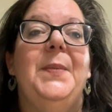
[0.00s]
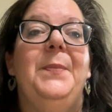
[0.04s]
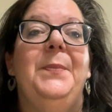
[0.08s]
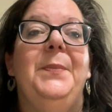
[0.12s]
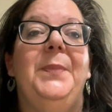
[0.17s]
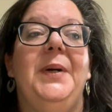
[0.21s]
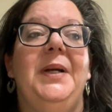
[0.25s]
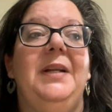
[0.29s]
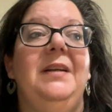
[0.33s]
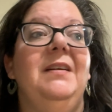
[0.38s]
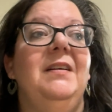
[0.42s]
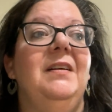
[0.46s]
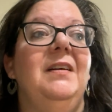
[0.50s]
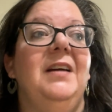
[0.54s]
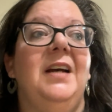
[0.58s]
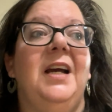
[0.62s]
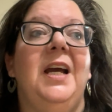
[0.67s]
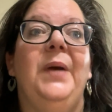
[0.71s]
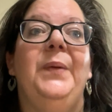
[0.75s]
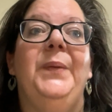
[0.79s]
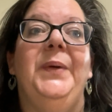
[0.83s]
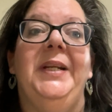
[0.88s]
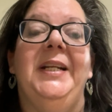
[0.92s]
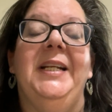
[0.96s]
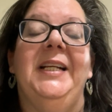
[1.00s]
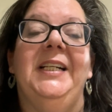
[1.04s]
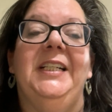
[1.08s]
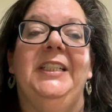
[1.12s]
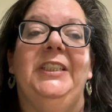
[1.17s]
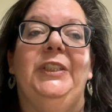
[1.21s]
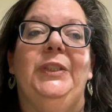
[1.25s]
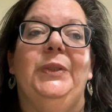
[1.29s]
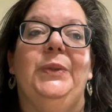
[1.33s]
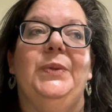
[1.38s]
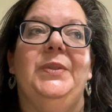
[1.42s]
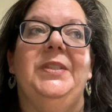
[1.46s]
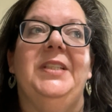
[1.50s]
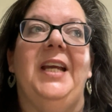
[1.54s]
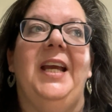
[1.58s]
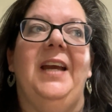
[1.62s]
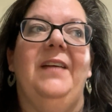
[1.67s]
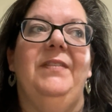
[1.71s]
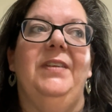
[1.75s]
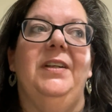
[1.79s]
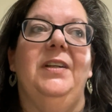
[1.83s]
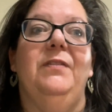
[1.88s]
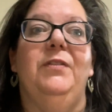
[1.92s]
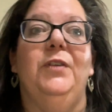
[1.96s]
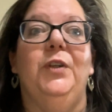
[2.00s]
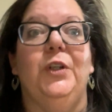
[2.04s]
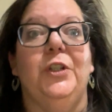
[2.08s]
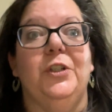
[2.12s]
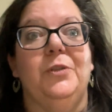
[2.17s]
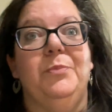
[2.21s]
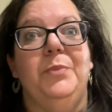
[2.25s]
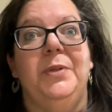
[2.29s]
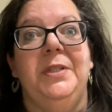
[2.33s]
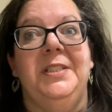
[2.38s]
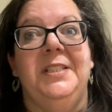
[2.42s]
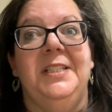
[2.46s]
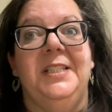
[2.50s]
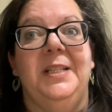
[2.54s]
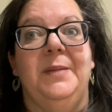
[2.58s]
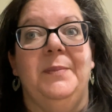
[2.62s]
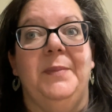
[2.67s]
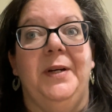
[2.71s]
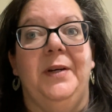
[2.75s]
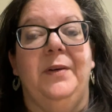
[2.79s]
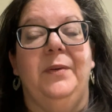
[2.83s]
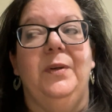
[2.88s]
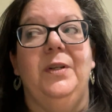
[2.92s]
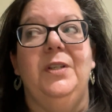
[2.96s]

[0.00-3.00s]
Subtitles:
But I went and I got those. I haven't, of course, printed them out.